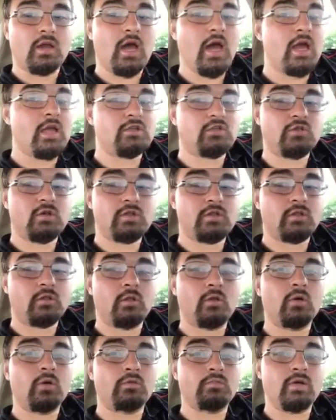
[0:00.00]
I trust
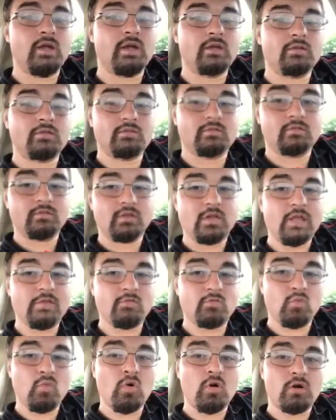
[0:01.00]
the Lord, man,
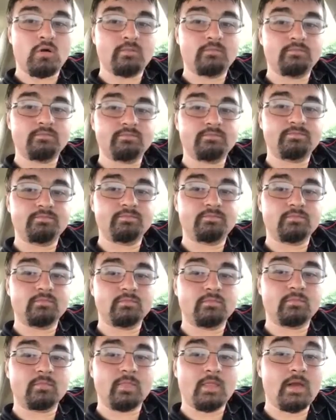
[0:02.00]
even more.
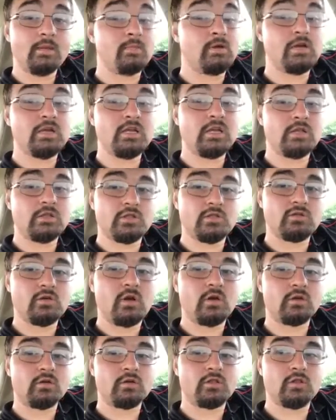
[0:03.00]
I'm already getting
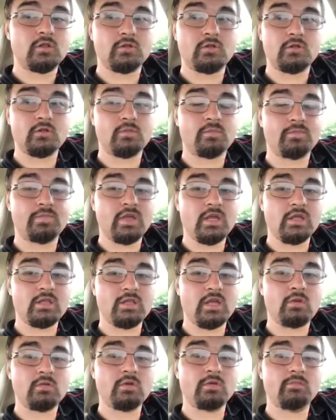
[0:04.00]
stronger, so certain
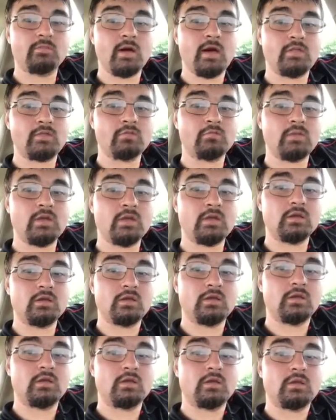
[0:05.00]
things that would have bothered me
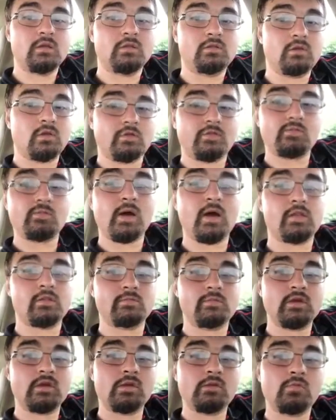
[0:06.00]
don't even
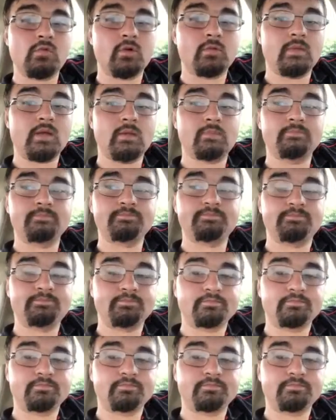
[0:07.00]
bother me anymore, man.